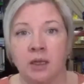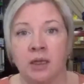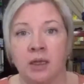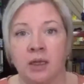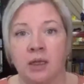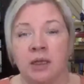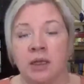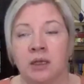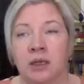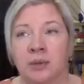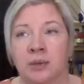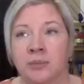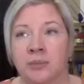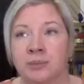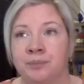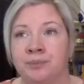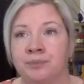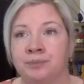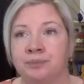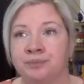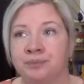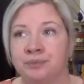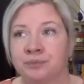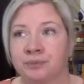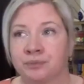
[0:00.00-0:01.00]

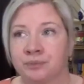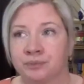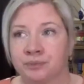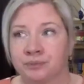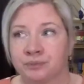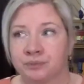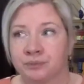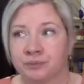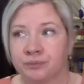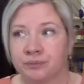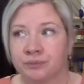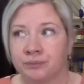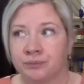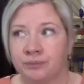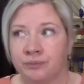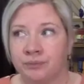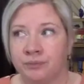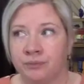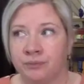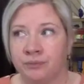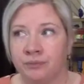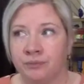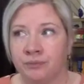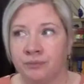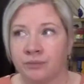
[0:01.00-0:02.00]

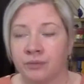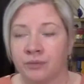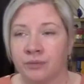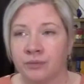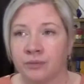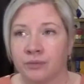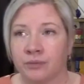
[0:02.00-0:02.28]
No one is speaking in this clip.